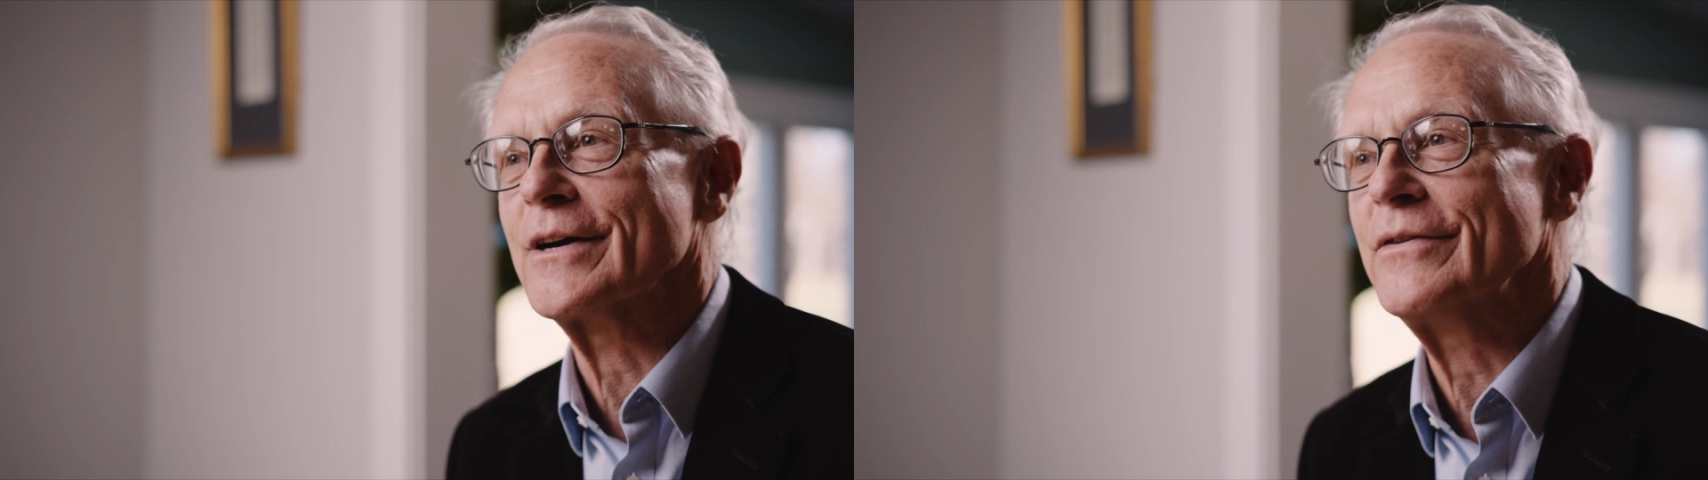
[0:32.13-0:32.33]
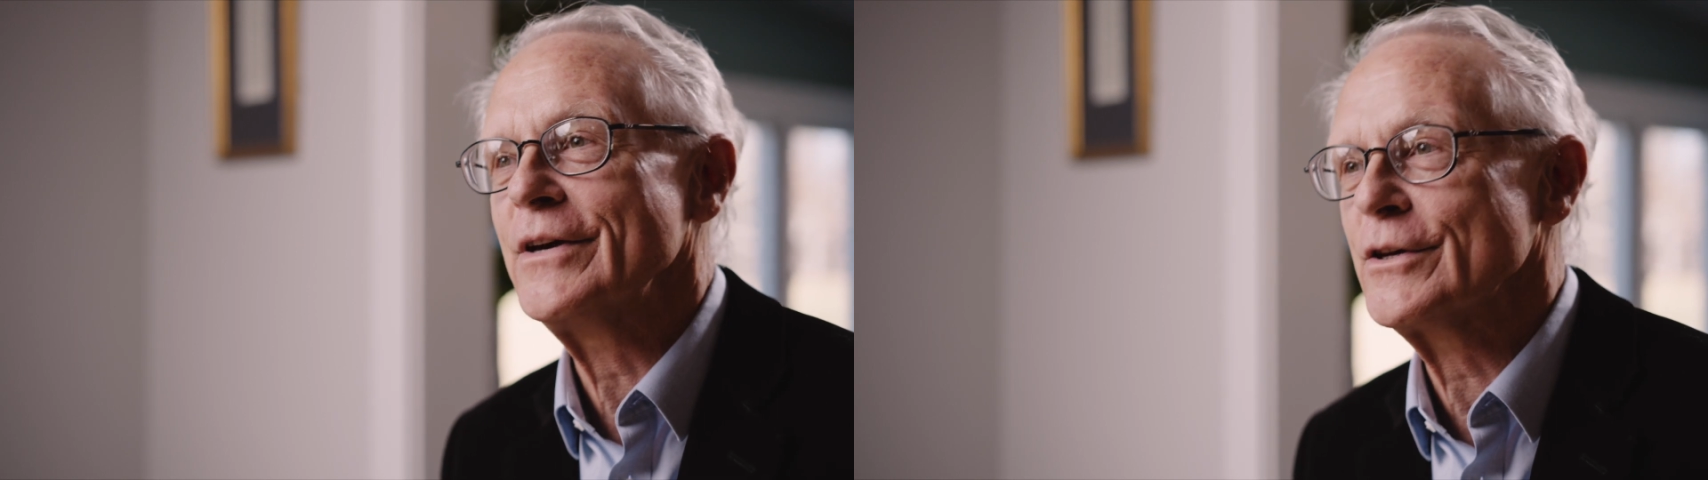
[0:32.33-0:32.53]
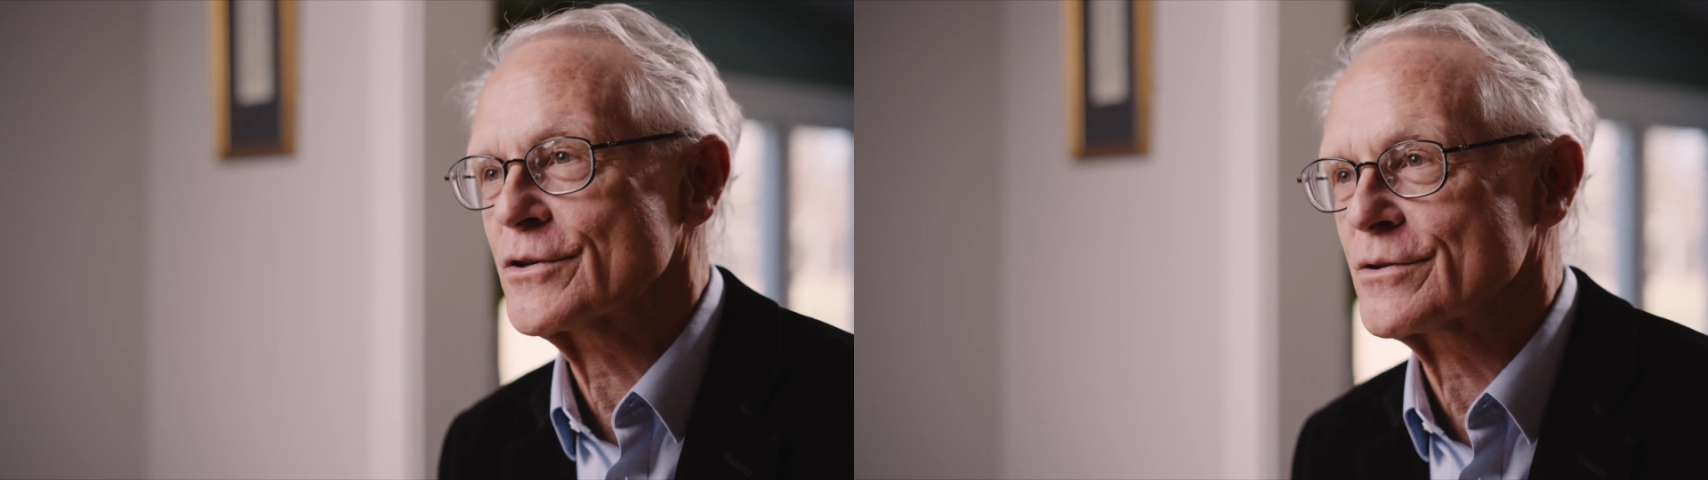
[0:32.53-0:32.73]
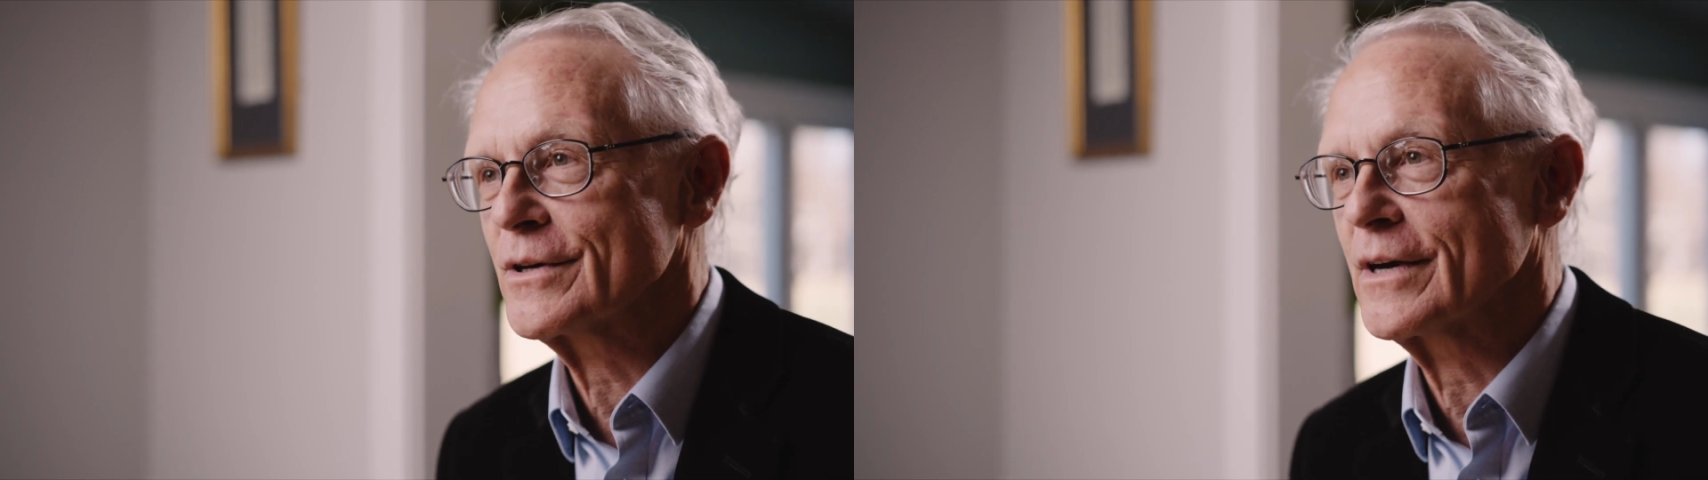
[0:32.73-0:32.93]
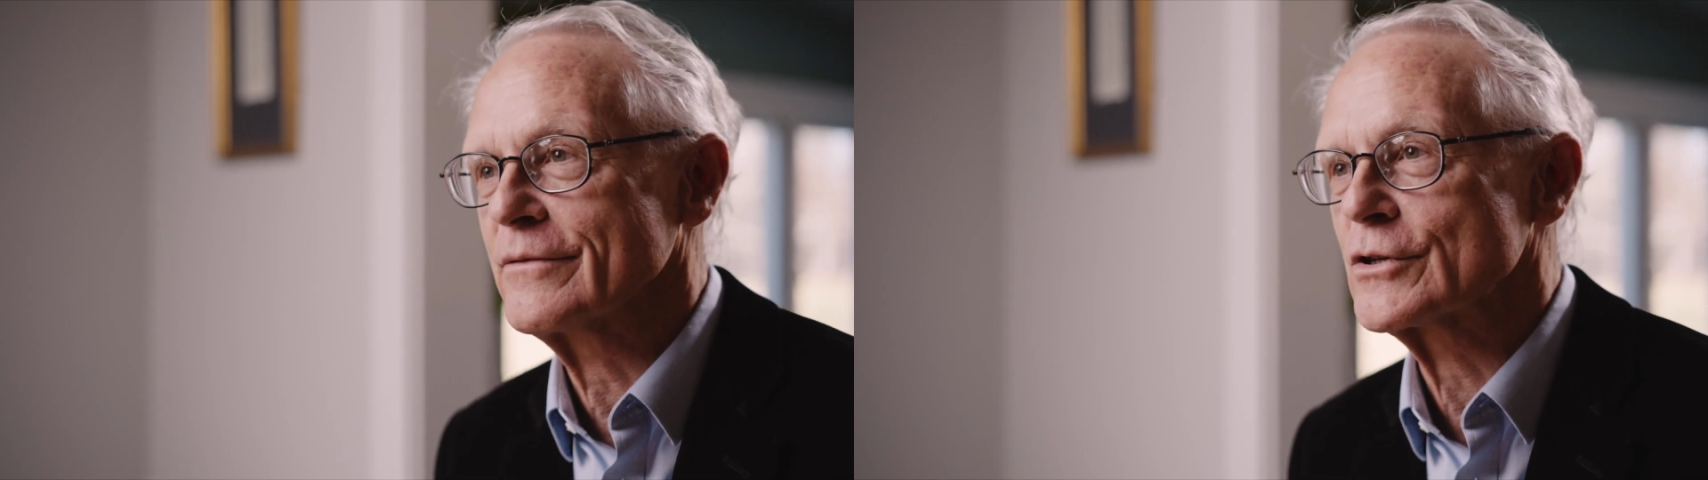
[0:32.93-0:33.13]
of
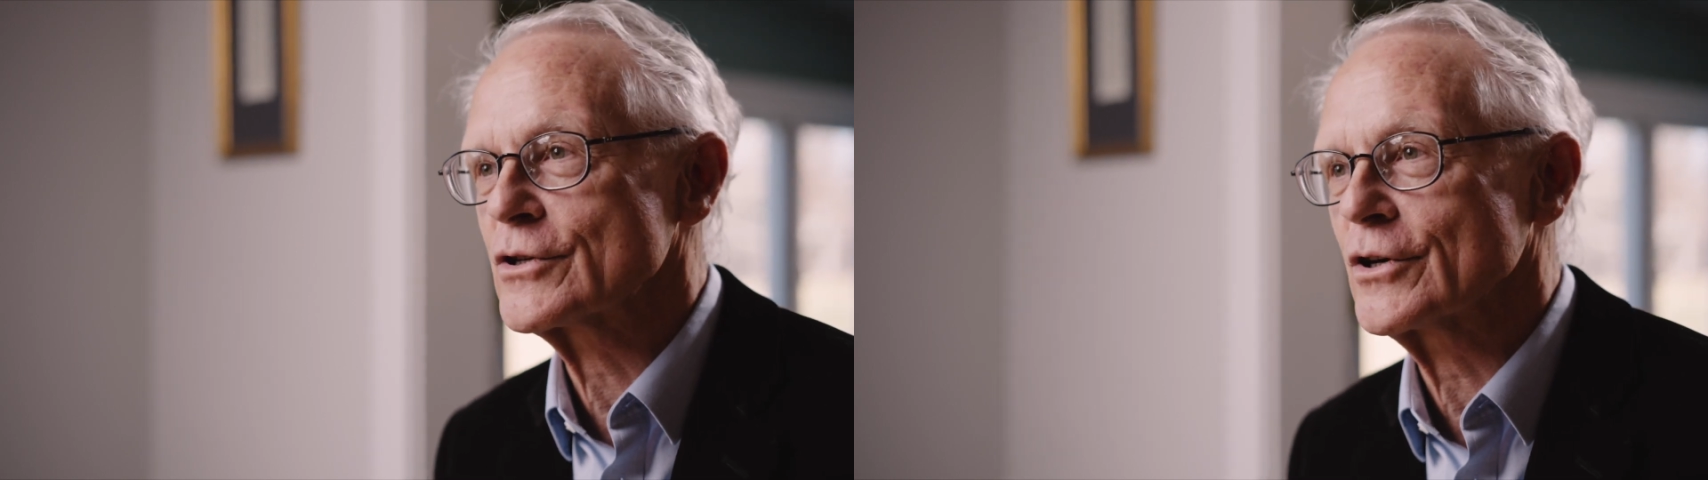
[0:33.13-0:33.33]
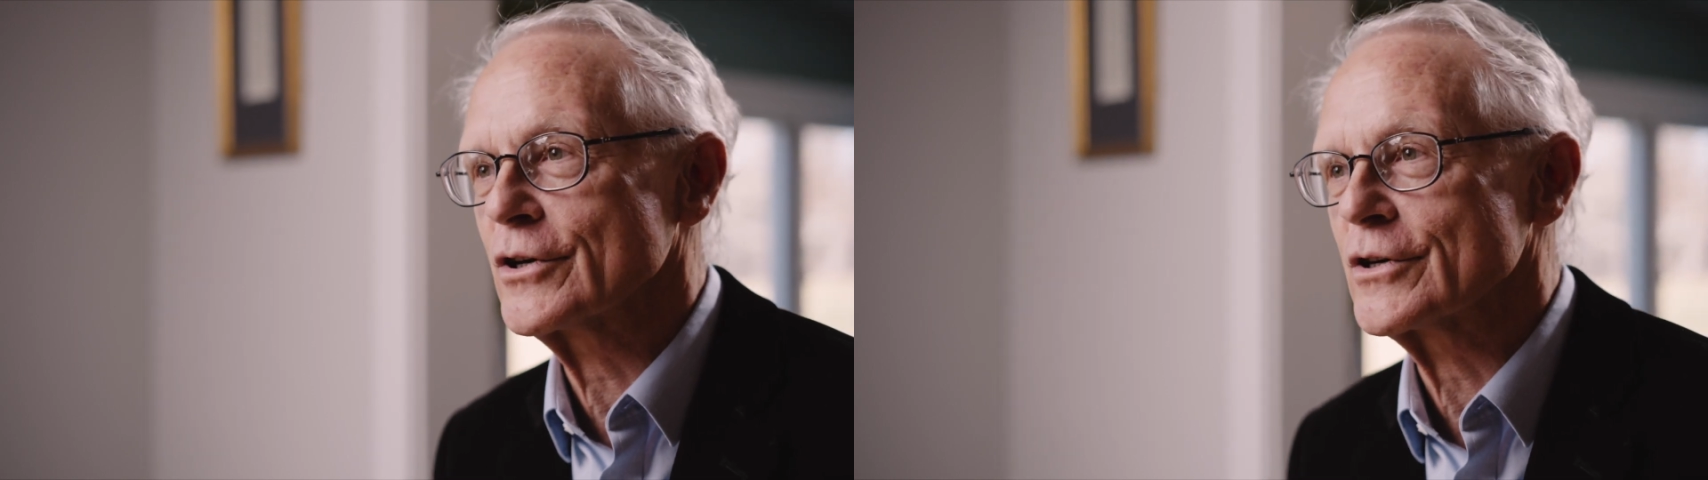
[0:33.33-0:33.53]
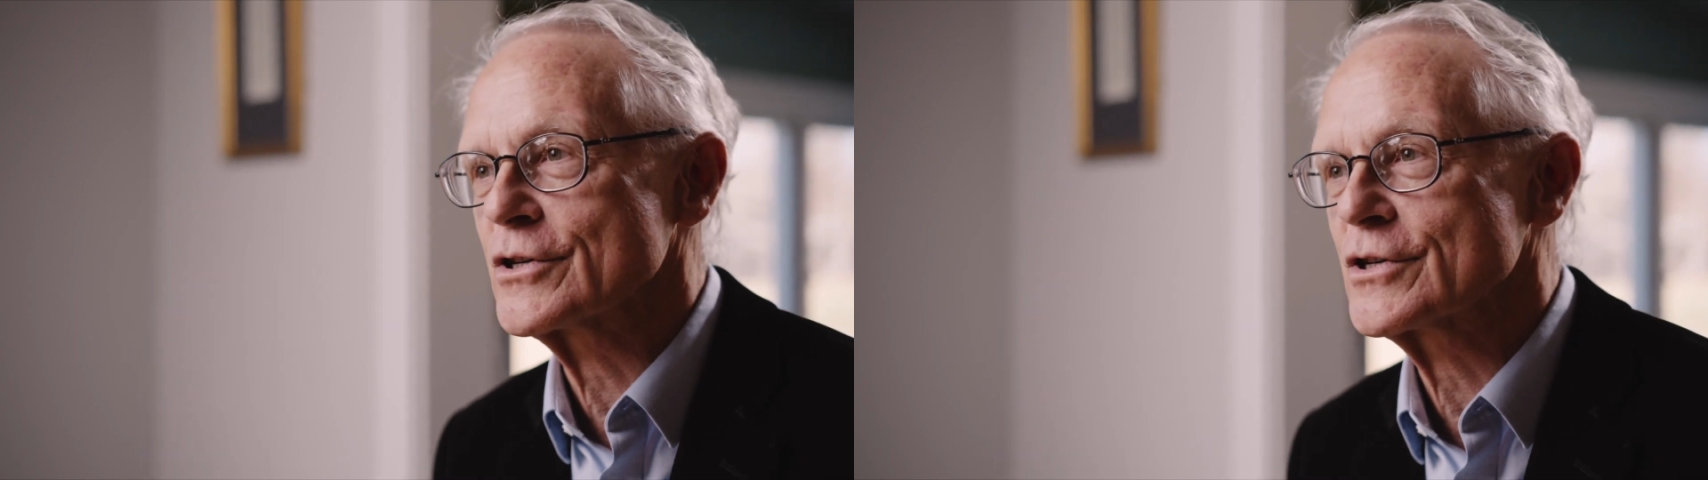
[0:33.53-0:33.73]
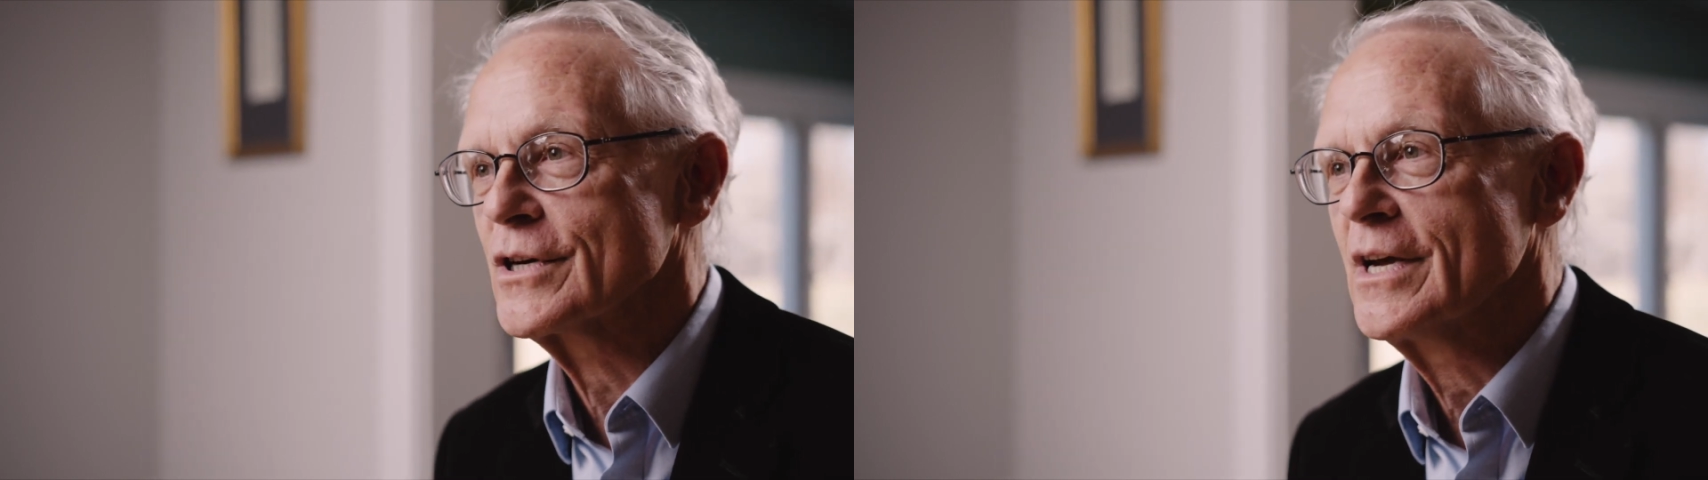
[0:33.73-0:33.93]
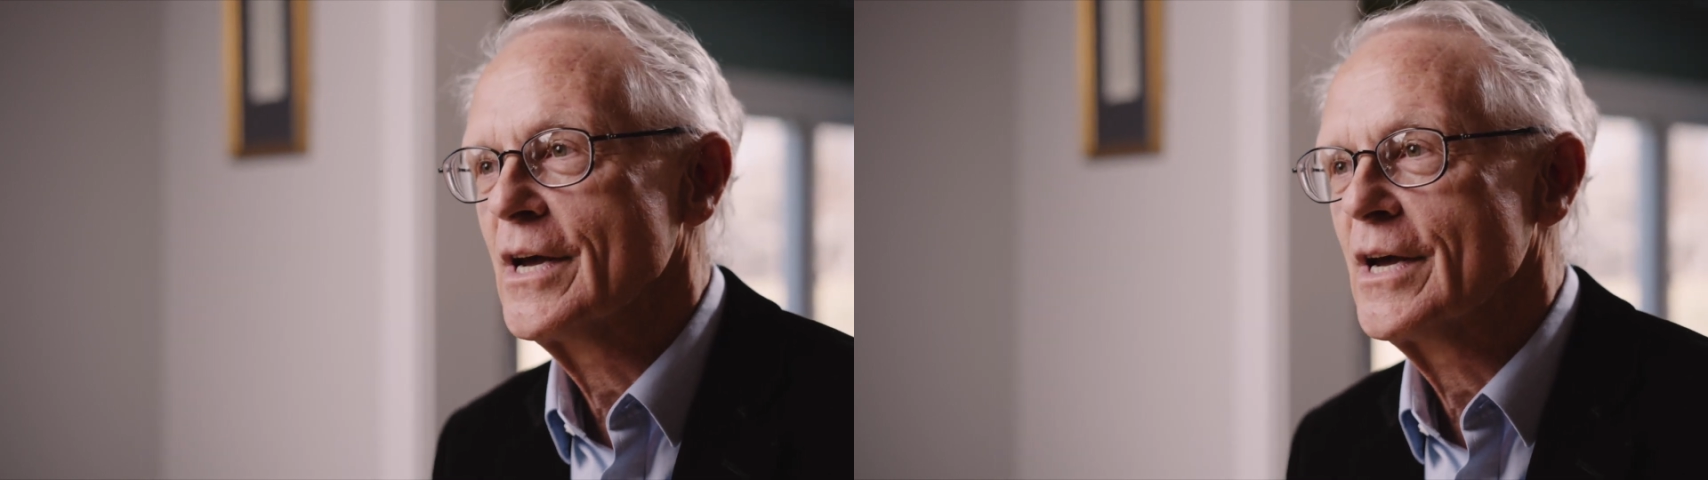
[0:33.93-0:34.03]
history of the church